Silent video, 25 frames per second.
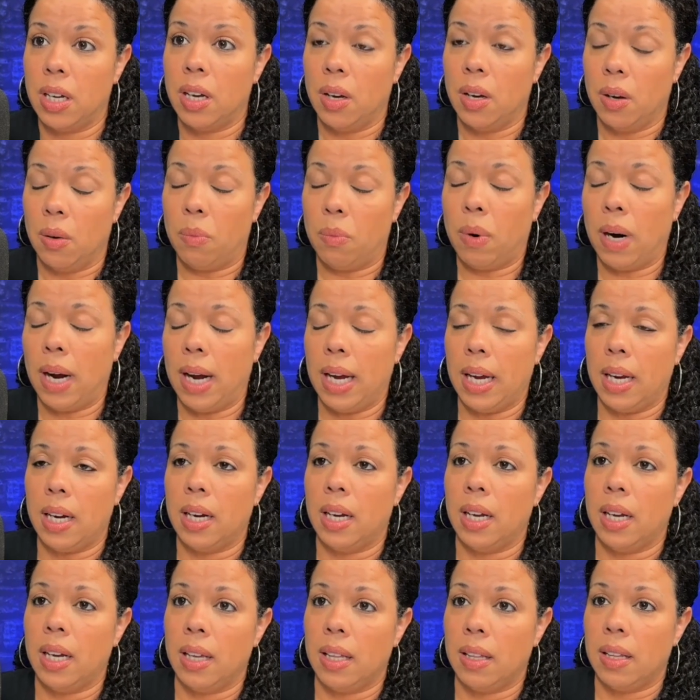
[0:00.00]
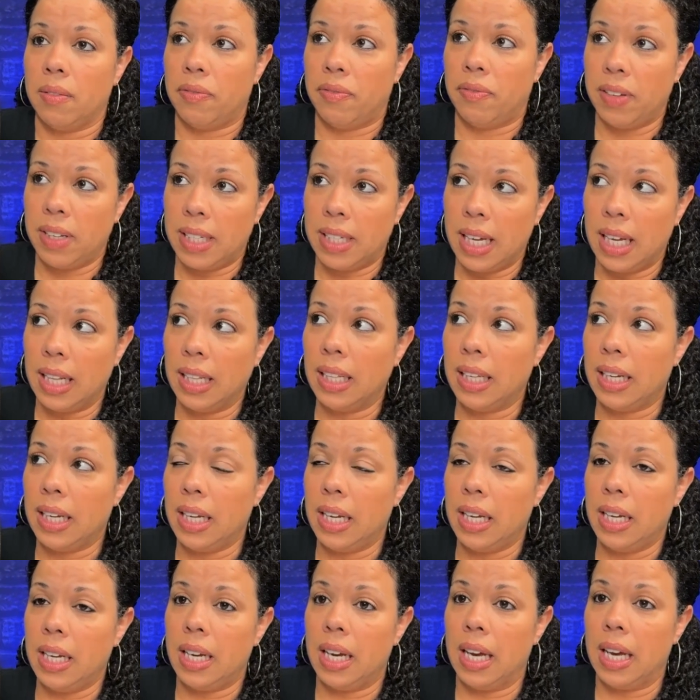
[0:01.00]
Right.
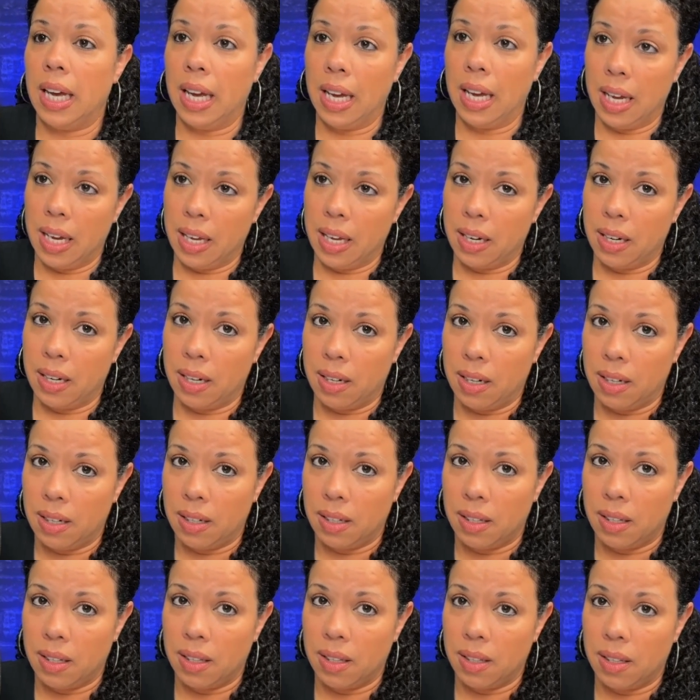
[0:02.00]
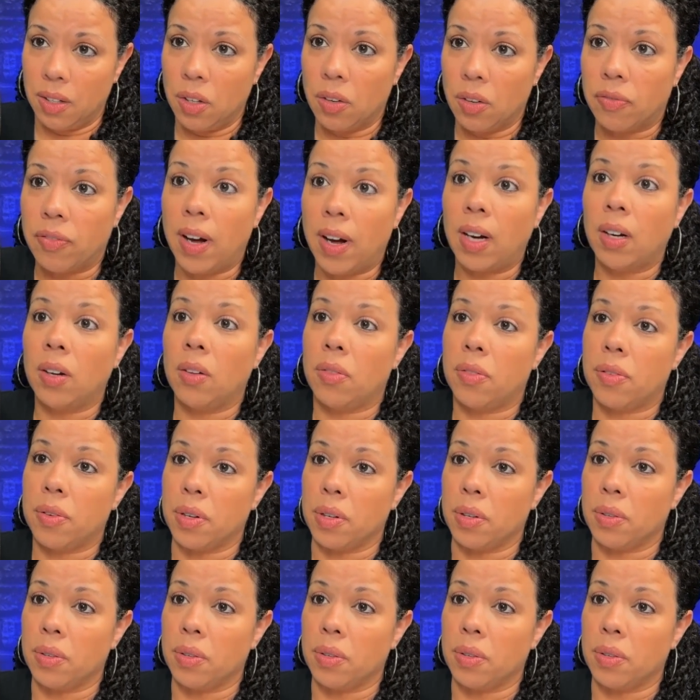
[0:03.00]
Fidelity in your follow through.